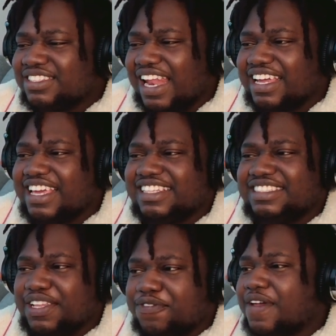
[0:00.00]
Like he's
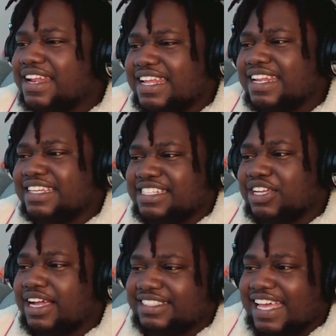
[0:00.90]
defending, he's
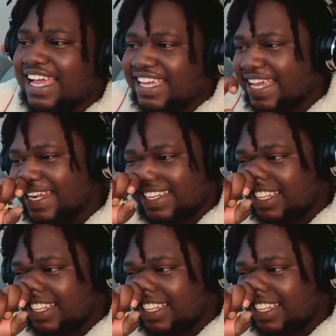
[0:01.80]
attacking.